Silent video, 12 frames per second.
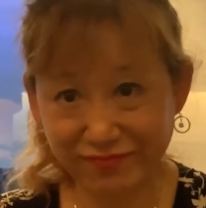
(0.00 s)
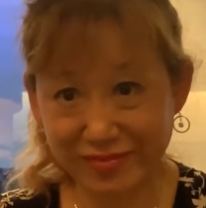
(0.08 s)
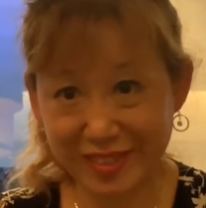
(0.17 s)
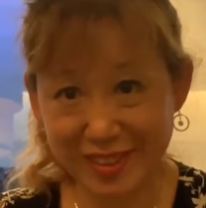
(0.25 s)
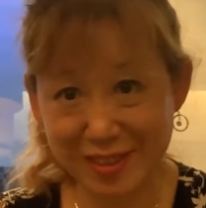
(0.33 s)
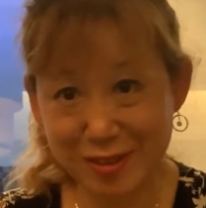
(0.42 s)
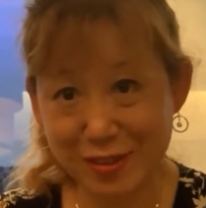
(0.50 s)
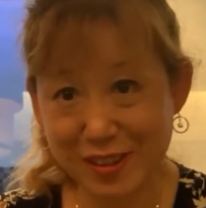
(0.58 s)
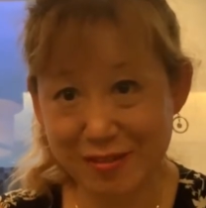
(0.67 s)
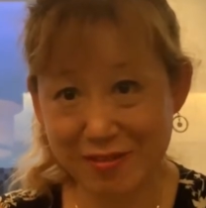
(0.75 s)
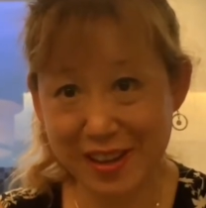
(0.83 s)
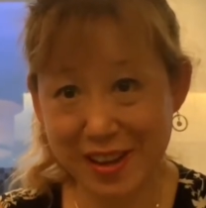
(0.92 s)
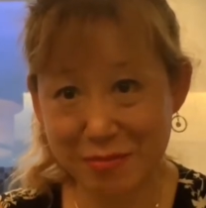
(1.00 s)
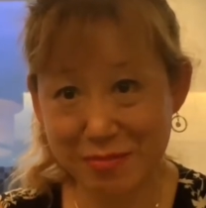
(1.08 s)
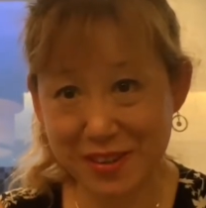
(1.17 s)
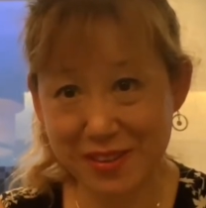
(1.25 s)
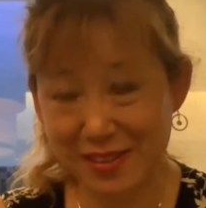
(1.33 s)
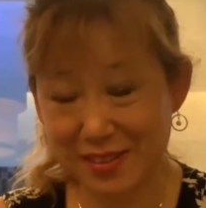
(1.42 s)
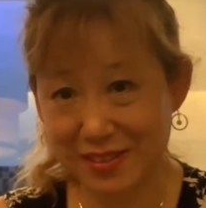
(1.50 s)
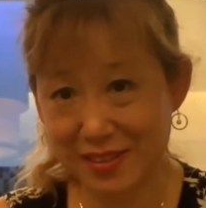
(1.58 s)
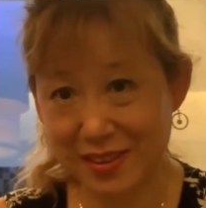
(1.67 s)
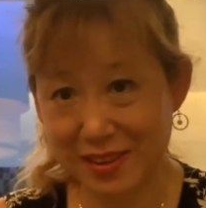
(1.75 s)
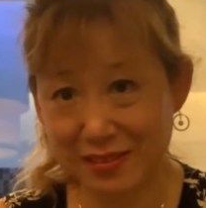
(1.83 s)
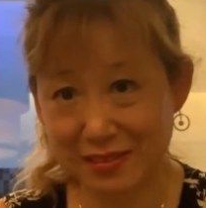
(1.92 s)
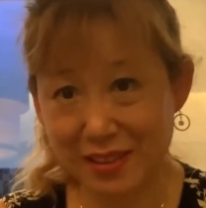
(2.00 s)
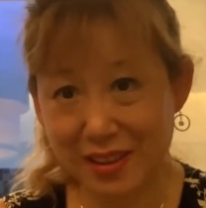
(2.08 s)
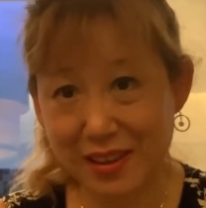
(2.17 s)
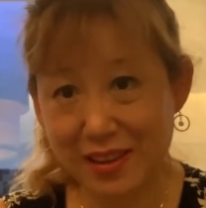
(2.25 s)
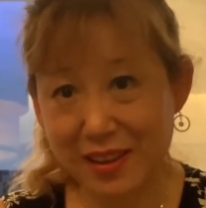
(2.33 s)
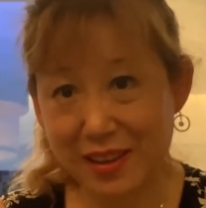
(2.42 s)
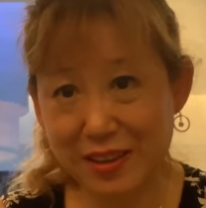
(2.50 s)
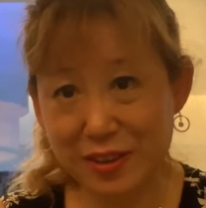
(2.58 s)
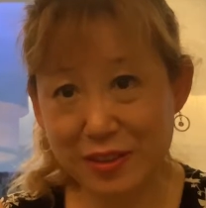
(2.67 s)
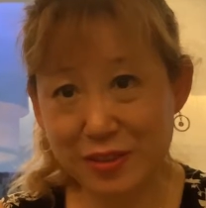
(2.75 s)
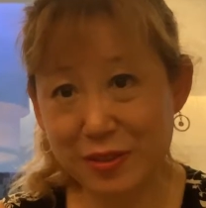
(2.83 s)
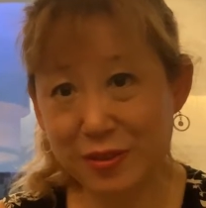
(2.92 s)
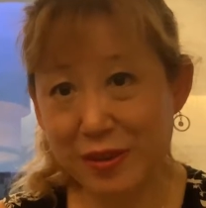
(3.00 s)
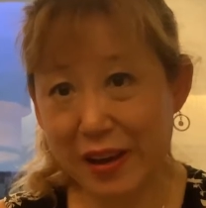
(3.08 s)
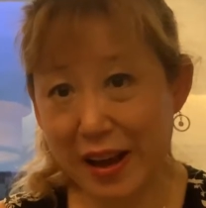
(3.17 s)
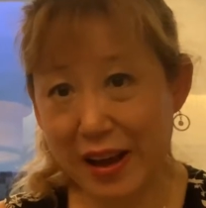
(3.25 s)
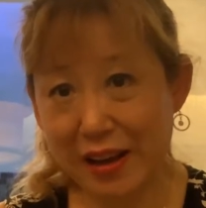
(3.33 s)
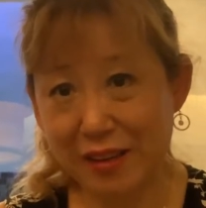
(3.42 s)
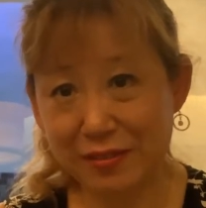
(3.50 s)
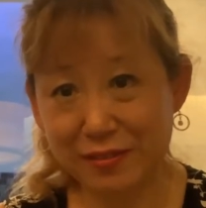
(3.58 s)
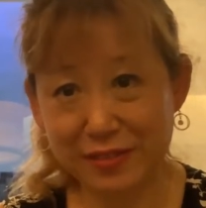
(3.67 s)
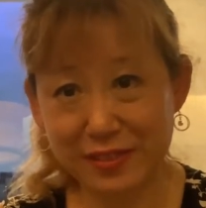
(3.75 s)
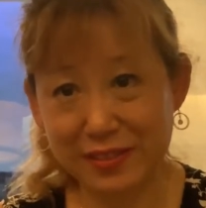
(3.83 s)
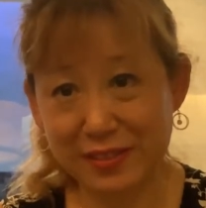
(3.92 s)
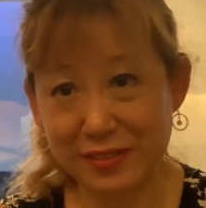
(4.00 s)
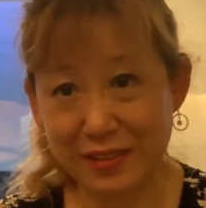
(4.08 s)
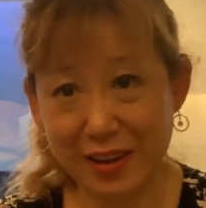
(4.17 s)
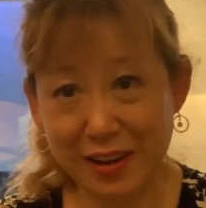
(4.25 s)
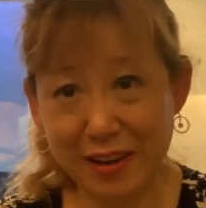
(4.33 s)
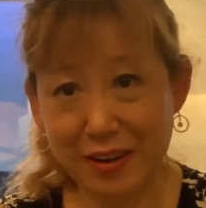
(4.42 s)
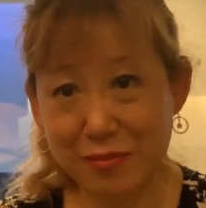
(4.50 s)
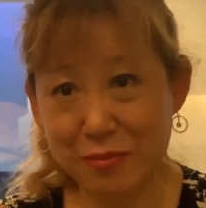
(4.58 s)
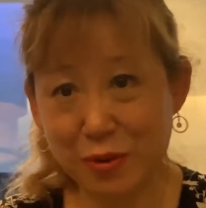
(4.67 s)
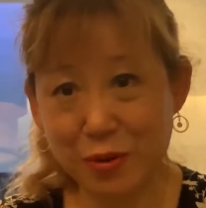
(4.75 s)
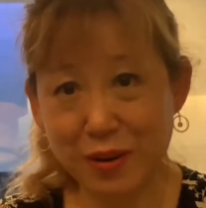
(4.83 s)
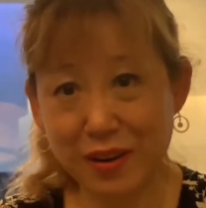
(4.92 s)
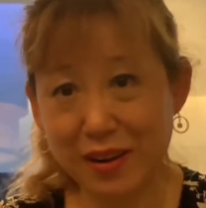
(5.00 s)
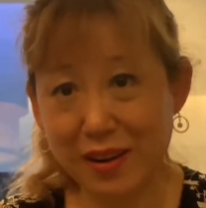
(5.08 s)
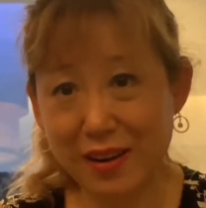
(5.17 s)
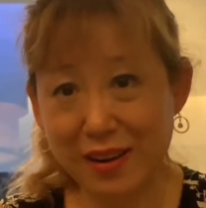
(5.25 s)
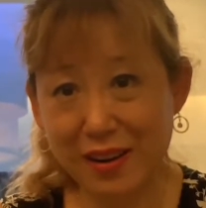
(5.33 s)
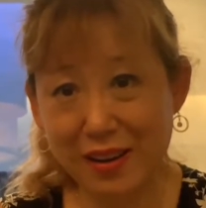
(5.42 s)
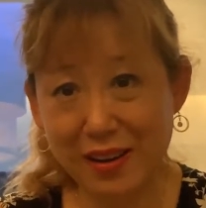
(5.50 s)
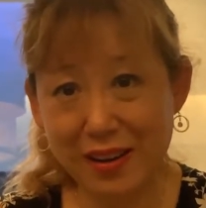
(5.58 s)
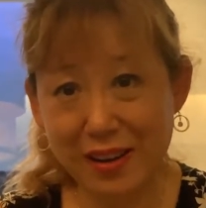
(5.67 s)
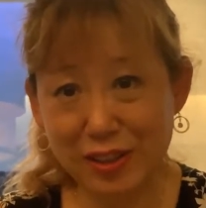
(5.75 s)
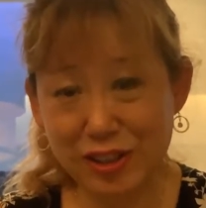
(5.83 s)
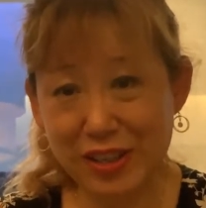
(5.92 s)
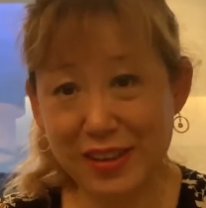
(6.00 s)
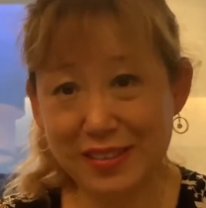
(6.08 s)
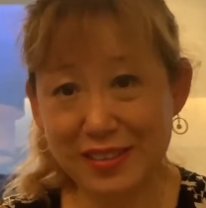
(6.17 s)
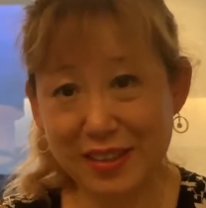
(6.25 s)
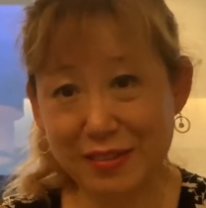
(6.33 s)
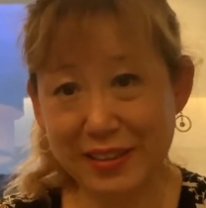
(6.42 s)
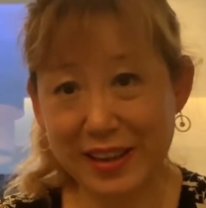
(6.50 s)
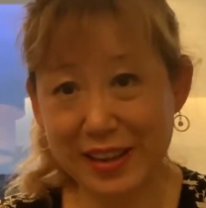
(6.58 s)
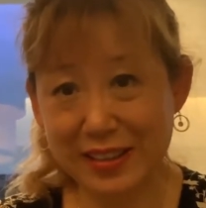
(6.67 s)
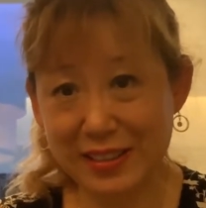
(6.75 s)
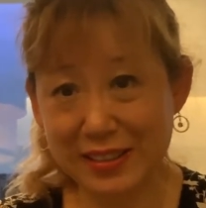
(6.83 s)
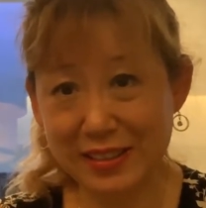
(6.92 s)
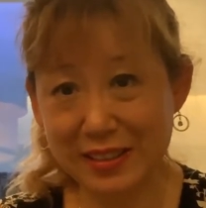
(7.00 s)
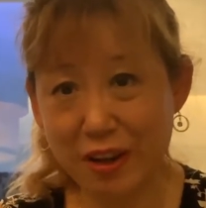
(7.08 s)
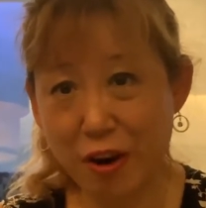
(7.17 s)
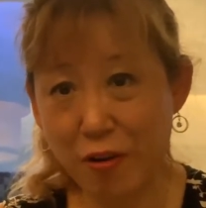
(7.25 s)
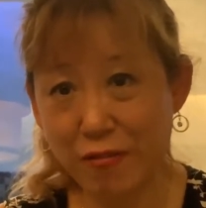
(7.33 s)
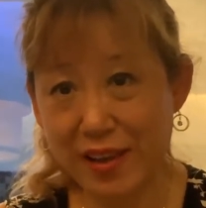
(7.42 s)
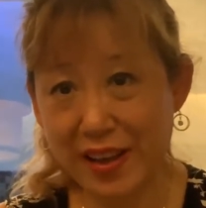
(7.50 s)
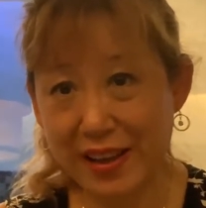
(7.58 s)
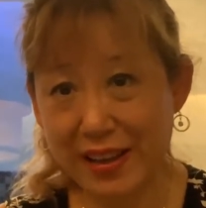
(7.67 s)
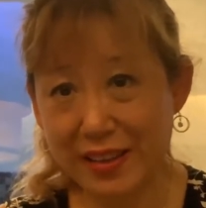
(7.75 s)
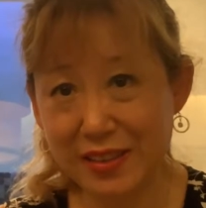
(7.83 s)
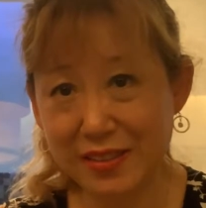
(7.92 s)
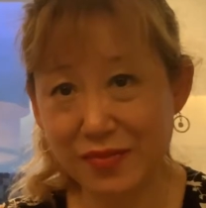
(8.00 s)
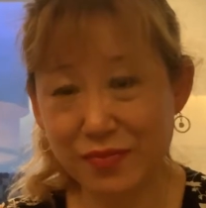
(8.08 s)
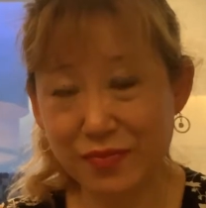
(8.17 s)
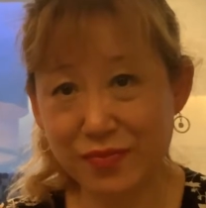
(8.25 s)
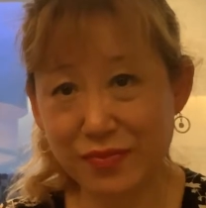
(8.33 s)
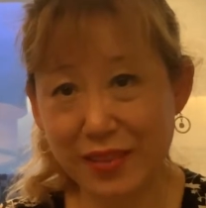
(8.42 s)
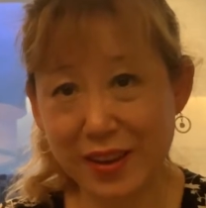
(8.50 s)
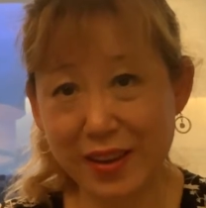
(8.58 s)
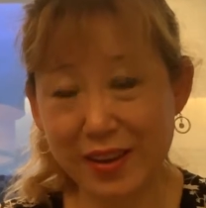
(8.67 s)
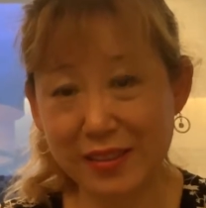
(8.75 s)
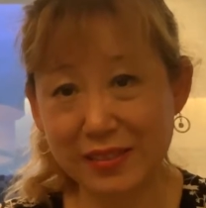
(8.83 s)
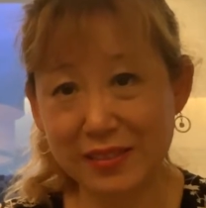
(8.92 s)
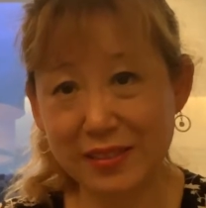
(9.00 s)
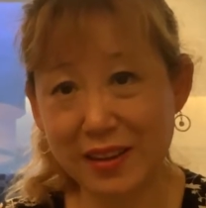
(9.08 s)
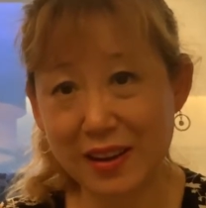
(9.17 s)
into a fat person, you have a more chance of getting COVID. And